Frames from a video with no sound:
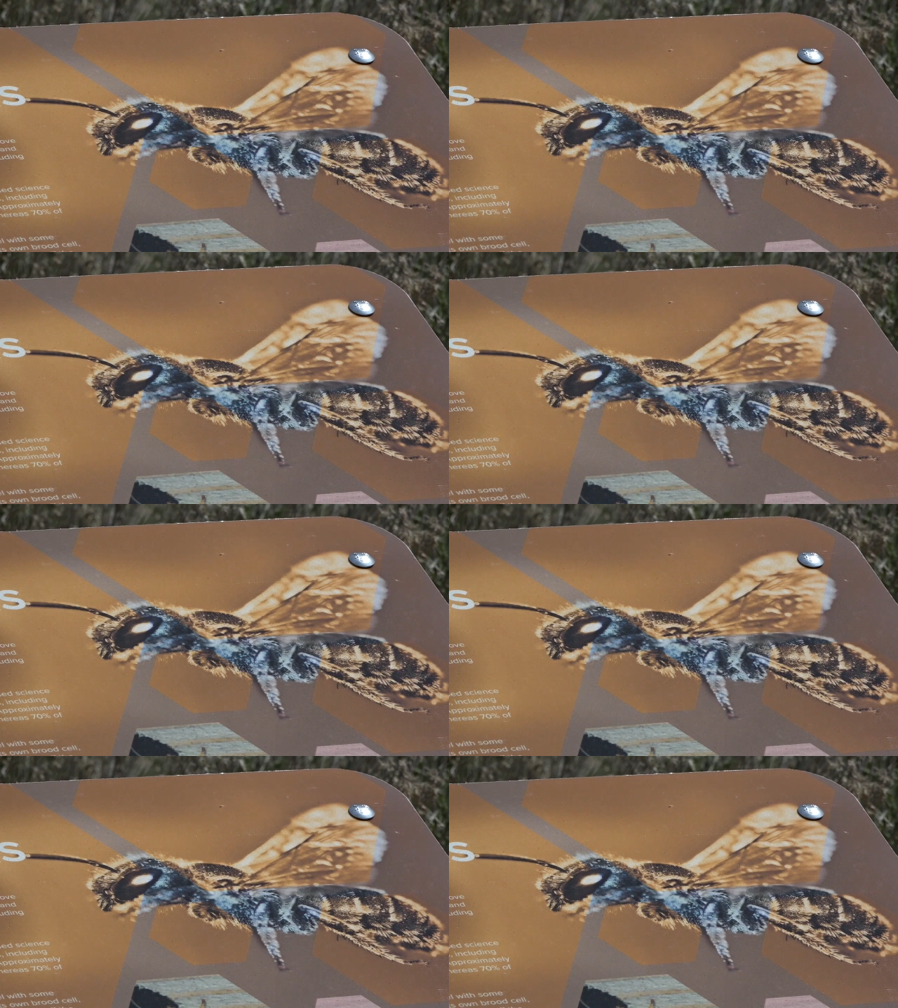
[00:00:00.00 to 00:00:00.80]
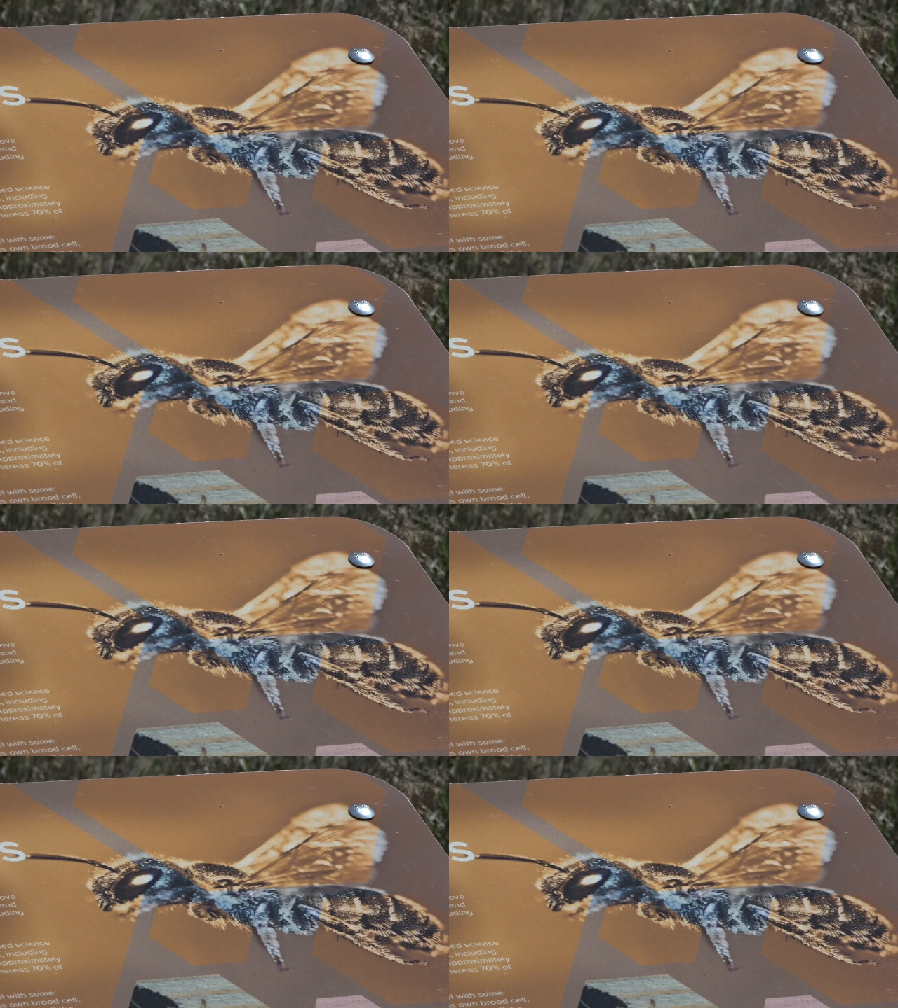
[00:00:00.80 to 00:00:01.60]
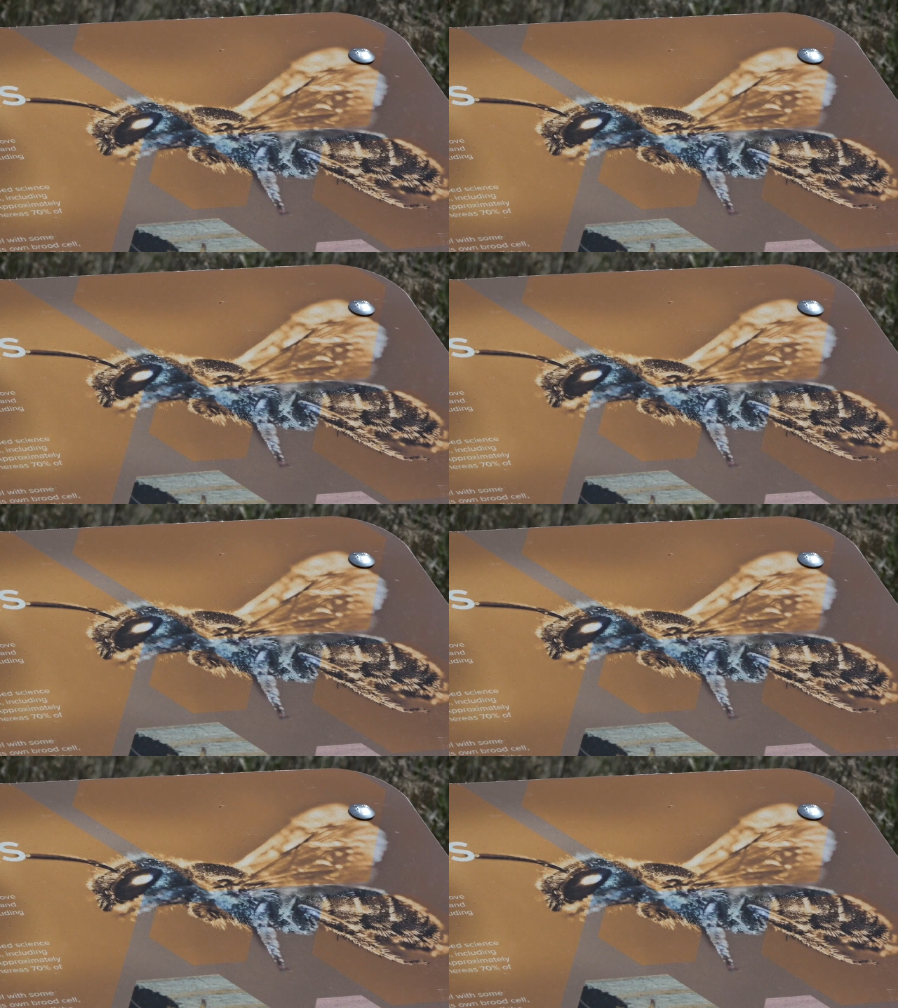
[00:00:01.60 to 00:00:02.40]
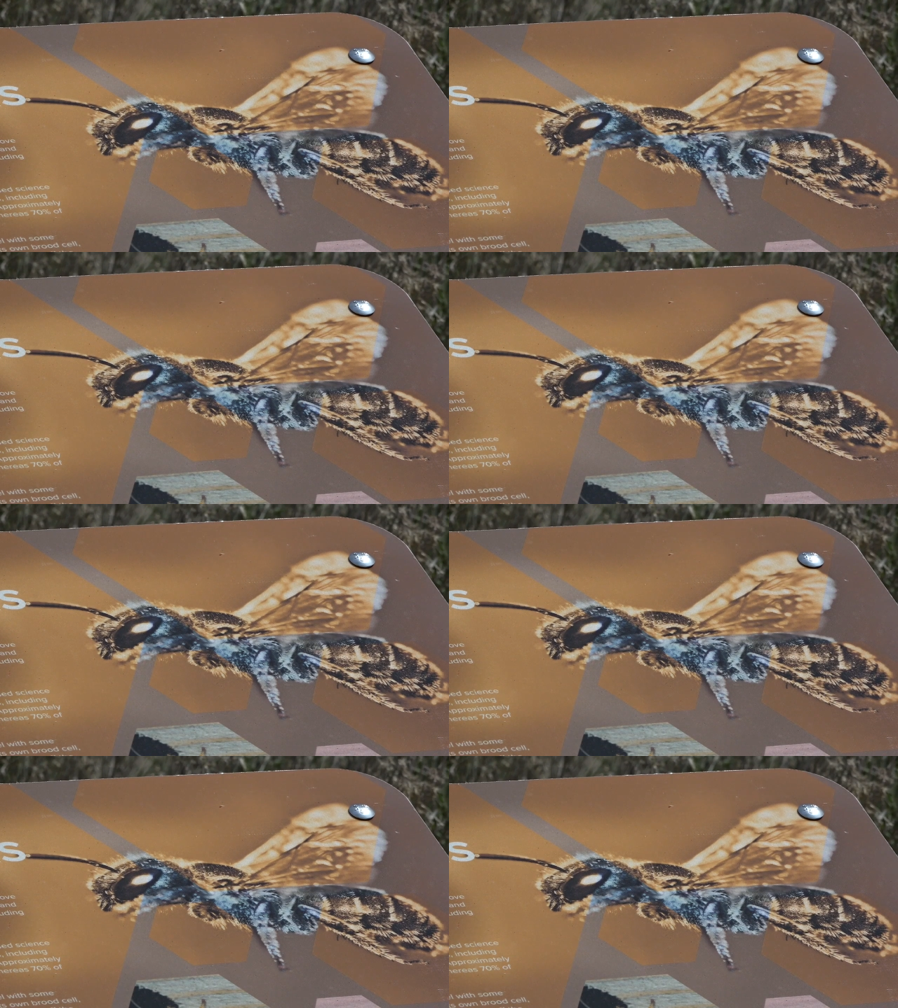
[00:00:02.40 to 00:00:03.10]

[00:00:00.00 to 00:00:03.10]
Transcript: [unreadable: no face in view]